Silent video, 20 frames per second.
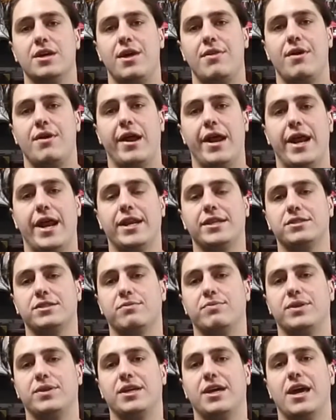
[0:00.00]
They're heading to
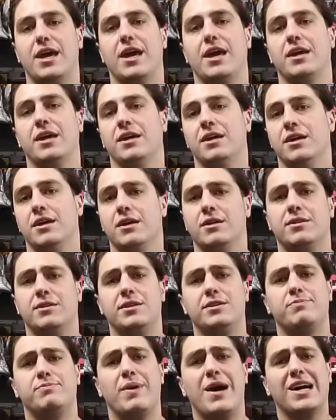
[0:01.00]
PA.
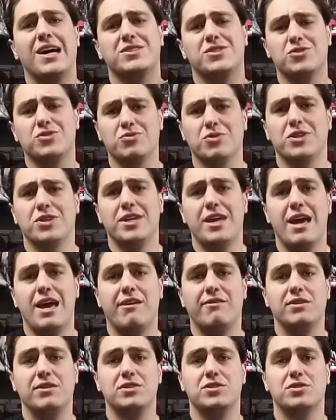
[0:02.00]
This box is really
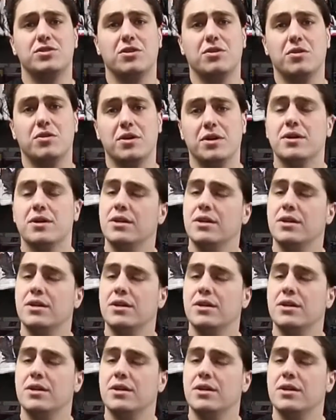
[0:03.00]
heavy, so